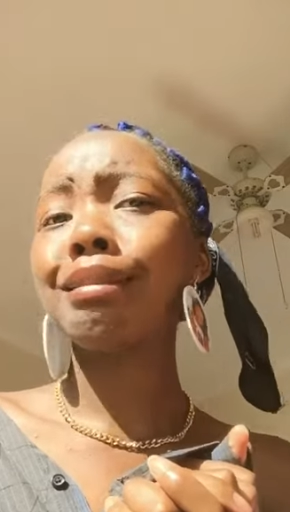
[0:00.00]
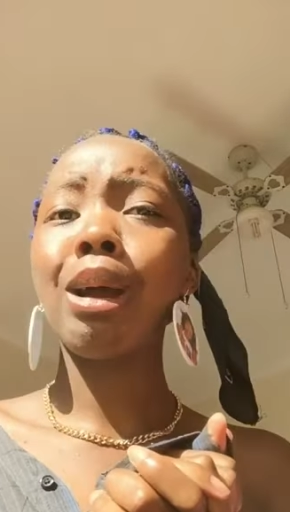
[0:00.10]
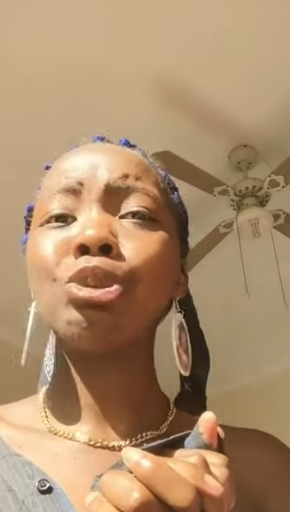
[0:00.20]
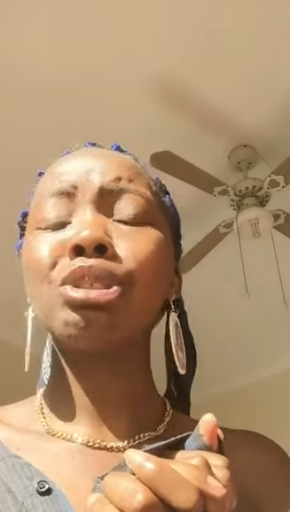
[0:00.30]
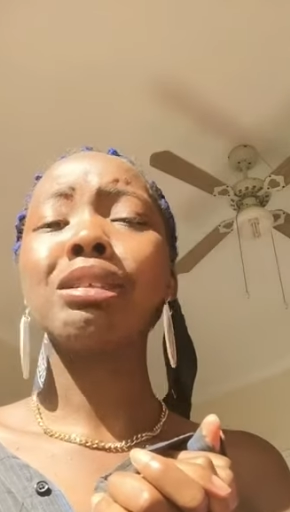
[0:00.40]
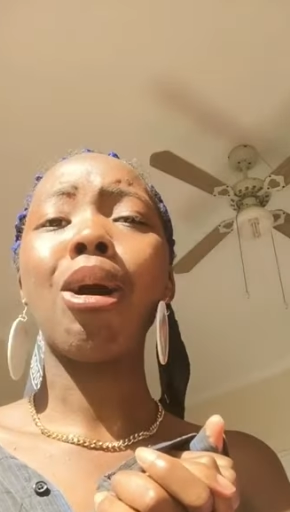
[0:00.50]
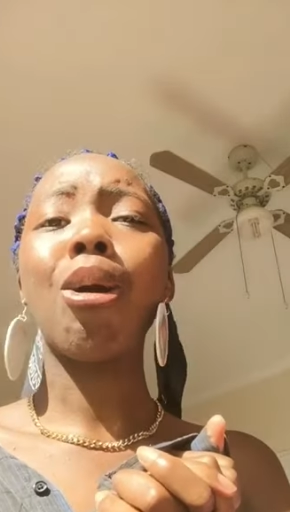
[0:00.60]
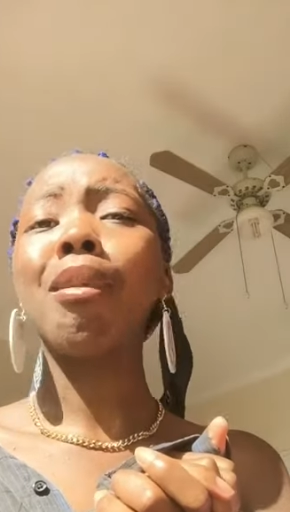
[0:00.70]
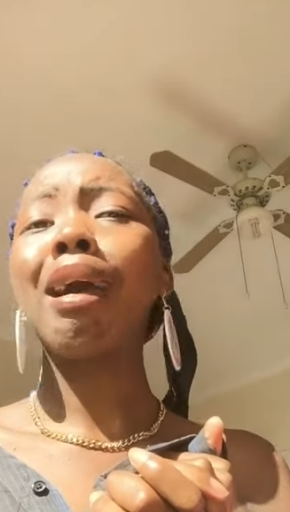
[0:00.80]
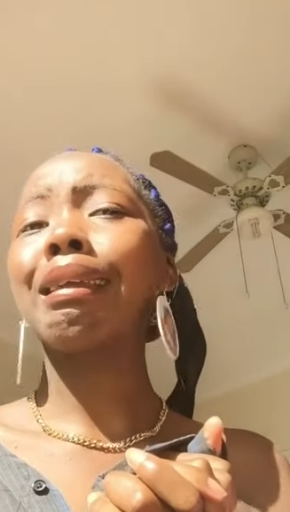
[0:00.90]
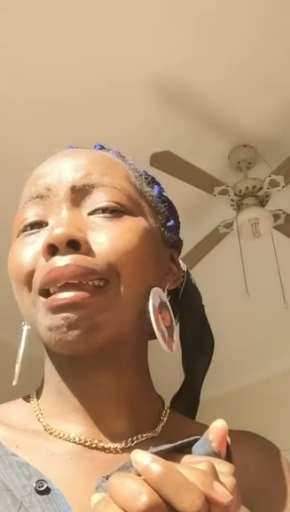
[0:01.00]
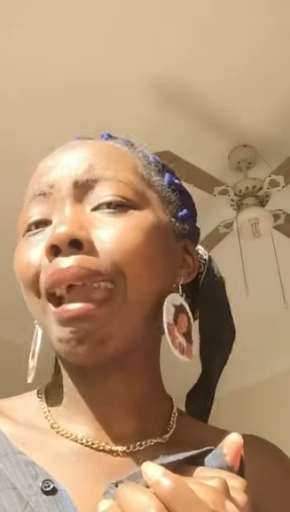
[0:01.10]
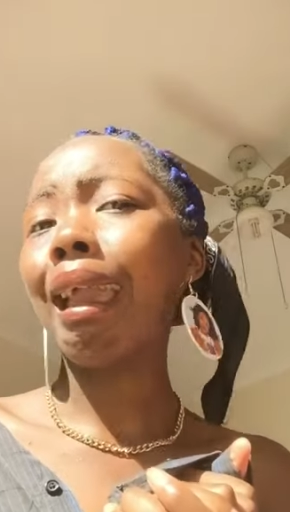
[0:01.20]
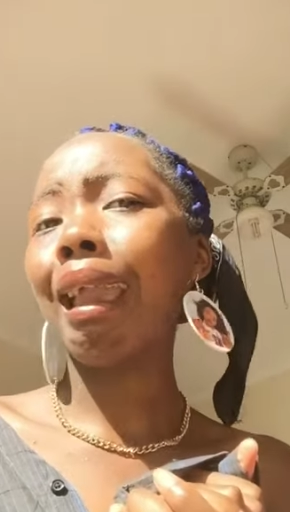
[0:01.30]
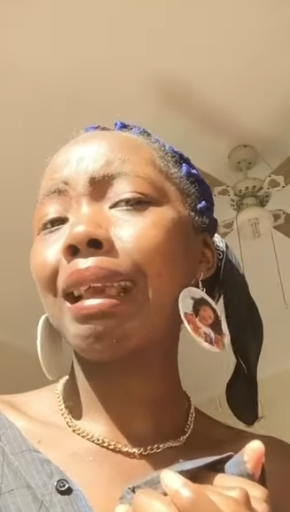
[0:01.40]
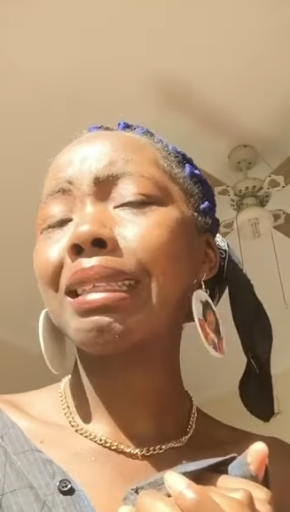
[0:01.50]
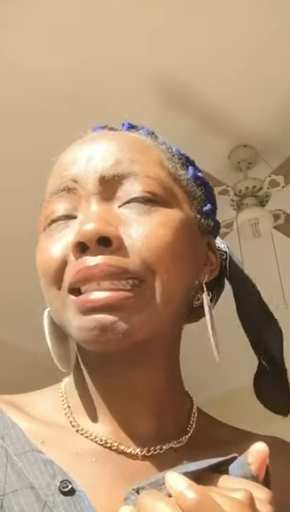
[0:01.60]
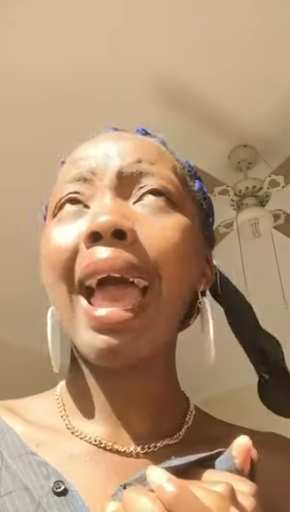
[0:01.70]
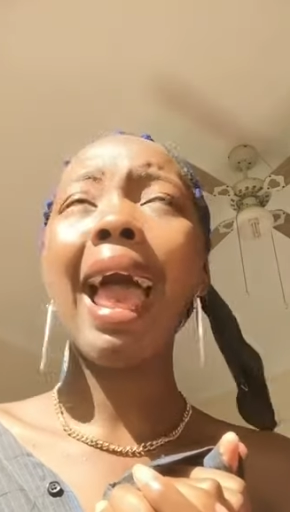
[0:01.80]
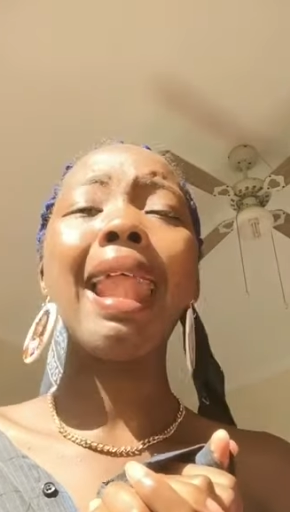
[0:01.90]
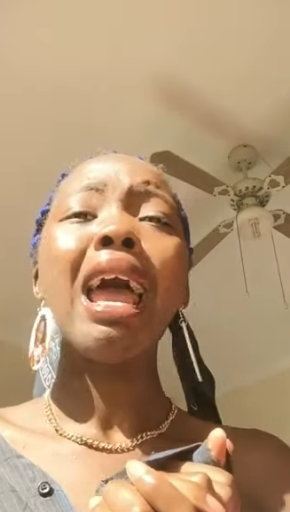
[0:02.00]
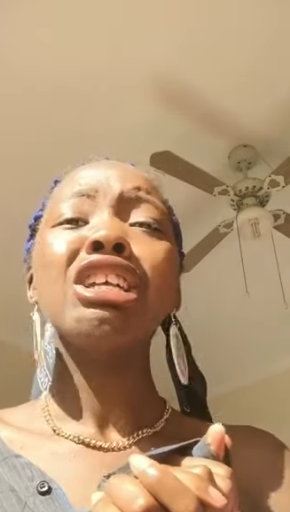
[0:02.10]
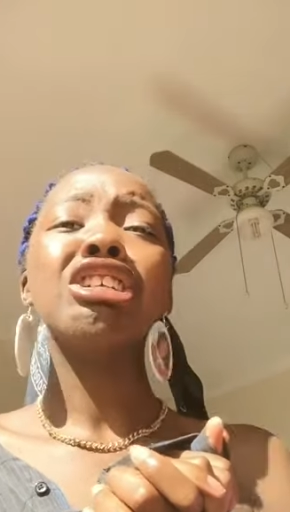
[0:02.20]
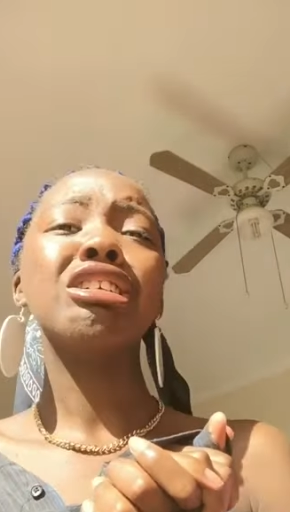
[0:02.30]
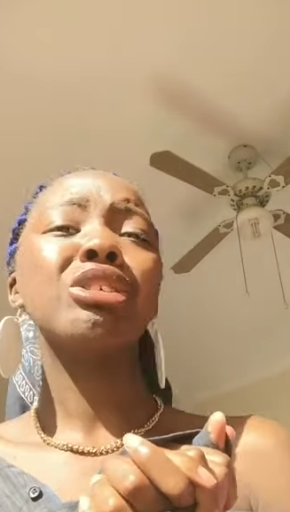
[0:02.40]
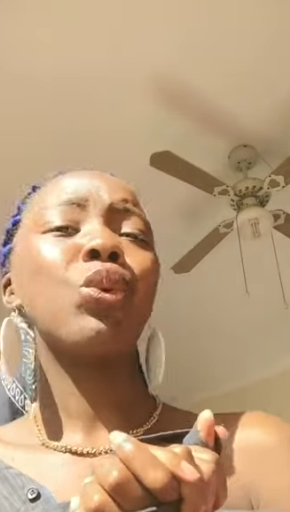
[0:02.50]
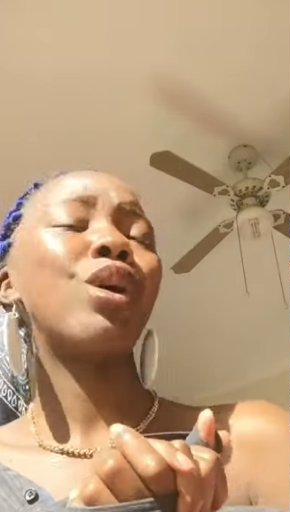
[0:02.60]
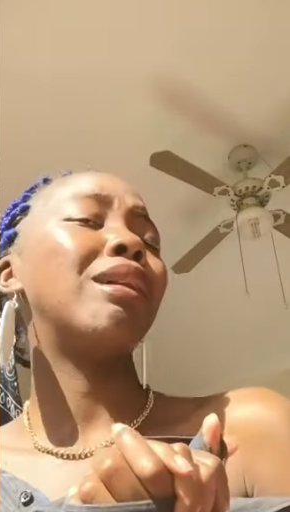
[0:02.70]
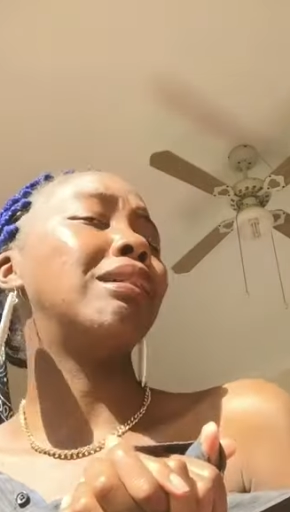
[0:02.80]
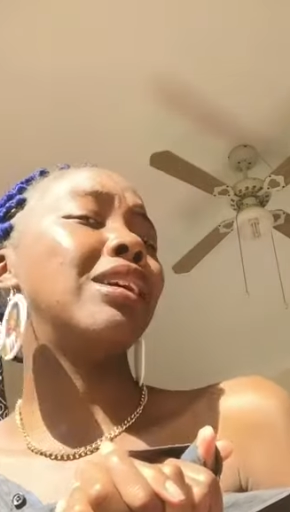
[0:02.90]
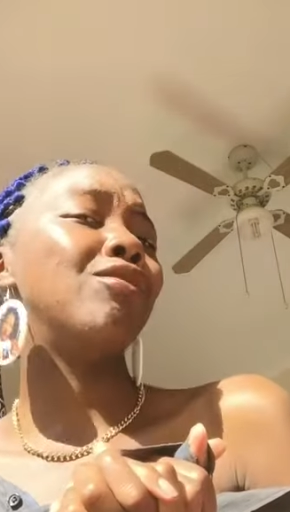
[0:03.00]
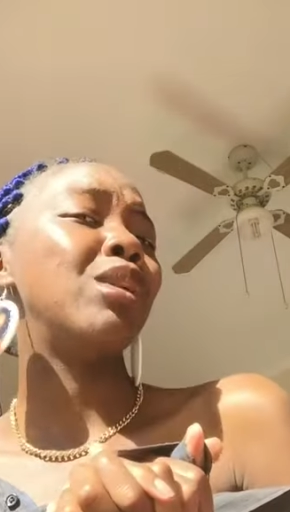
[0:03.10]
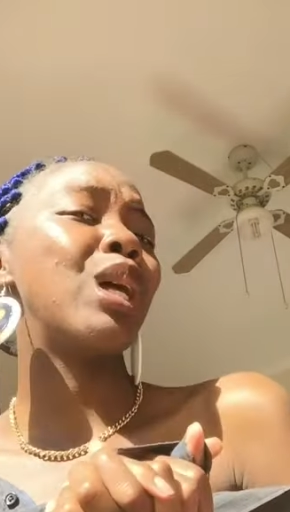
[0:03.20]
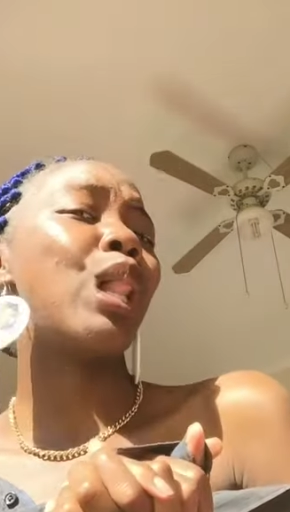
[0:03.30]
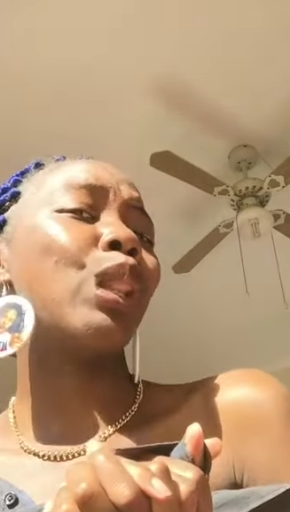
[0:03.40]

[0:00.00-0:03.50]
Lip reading: you know, she's on my case and she doesn't want to leave me